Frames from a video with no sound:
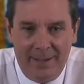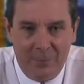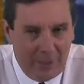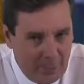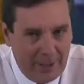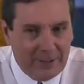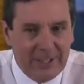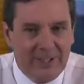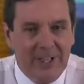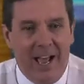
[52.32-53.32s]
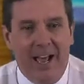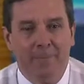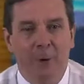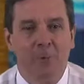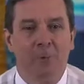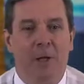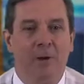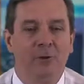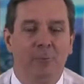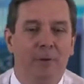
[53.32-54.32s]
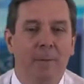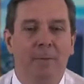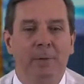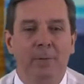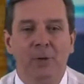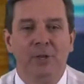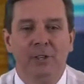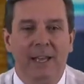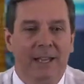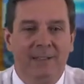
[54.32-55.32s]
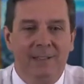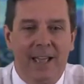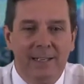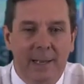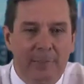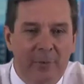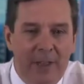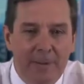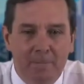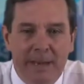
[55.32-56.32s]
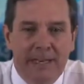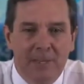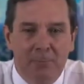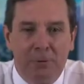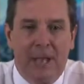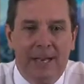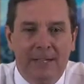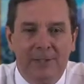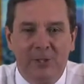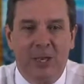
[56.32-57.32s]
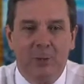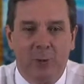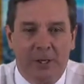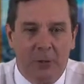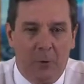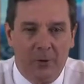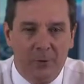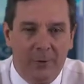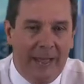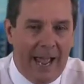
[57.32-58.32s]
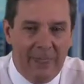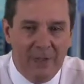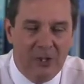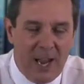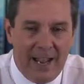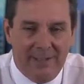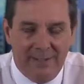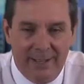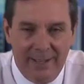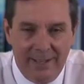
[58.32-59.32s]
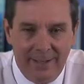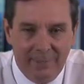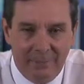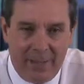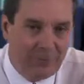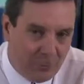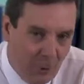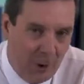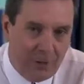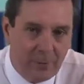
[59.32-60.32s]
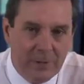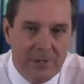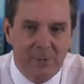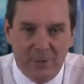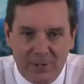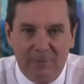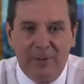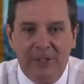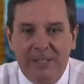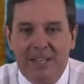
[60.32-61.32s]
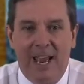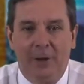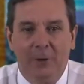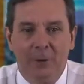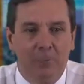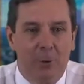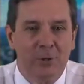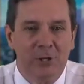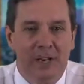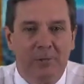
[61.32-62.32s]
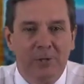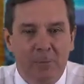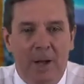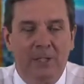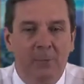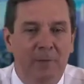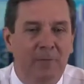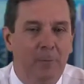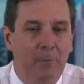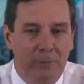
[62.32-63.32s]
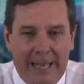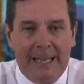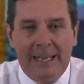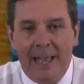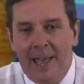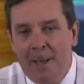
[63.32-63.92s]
Well, about this time, most planners are probably wishing they had signed up for that maintenance planning and scheduling course when they had the chance. After all, it was specifically tailored to personnel responsible for planning,